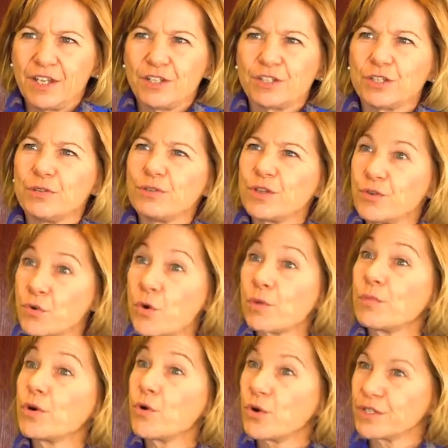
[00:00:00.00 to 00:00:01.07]
to the
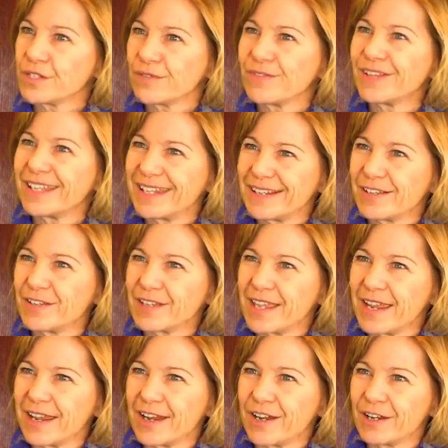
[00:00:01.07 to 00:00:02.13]
normal course of clinical
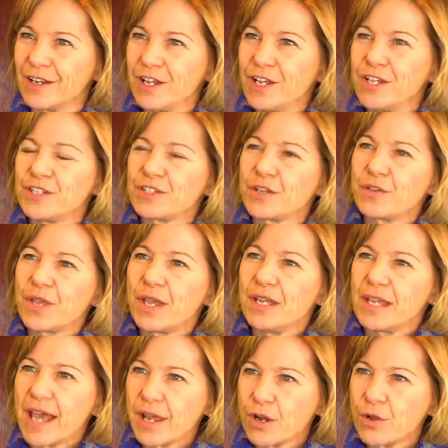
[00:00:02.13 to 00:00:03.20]
care, so that
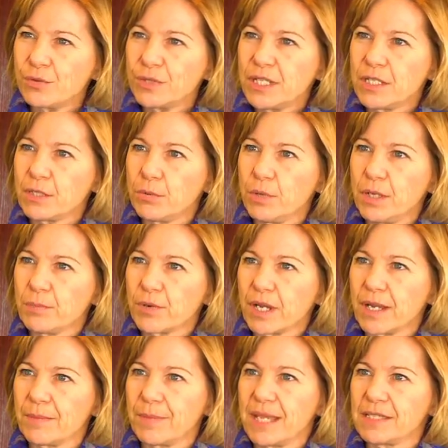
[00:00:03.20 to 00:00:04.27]
not only do we
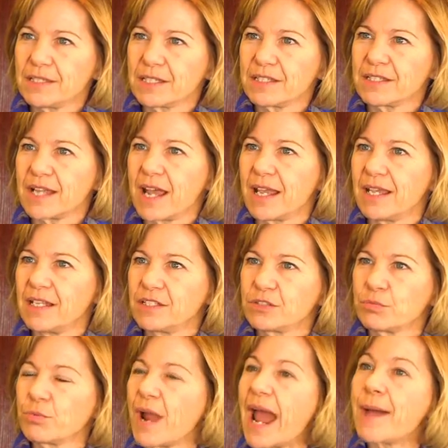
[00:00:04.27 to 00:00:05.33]
bring basic
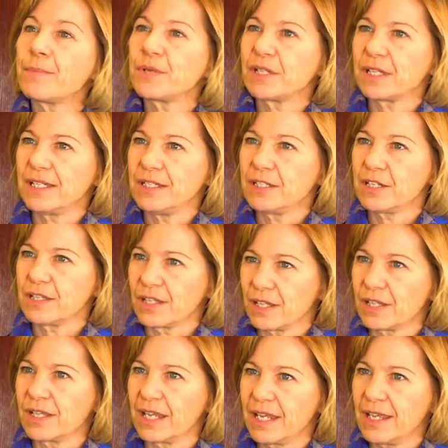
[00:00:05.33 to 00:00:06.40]
science rapidly to the
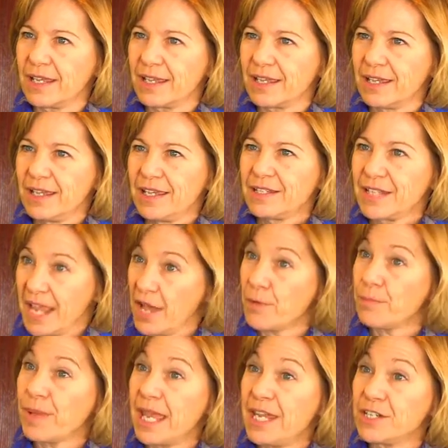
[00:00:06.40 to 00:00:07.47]
clinic to
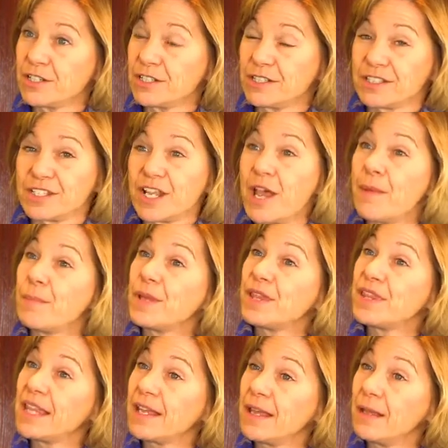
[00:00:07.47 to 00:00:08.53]
help patients, but
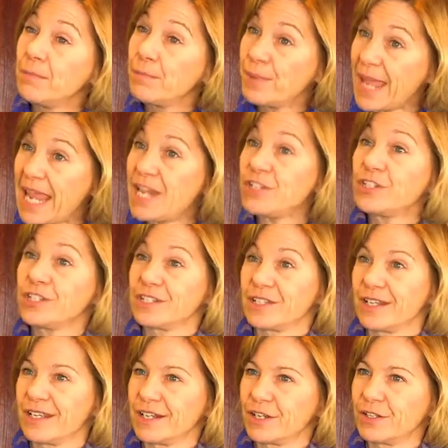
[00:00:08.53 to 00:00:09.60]
the patient's
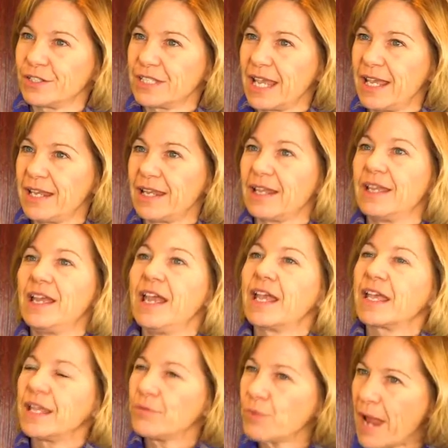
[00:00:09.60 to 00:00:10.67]
clinical data
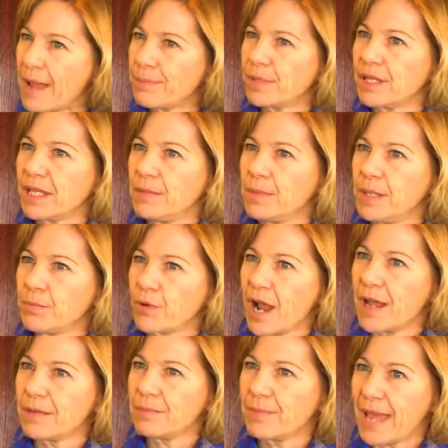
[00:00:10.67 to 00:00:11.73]
can rapidly be
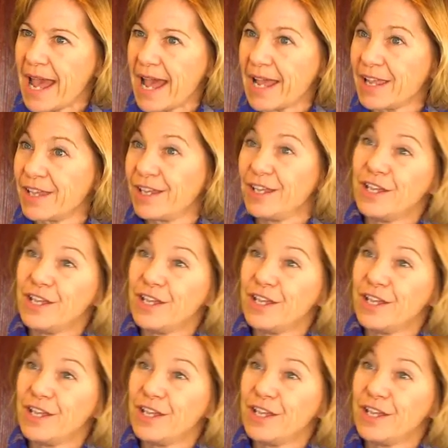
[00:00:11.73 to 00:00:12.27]
brought back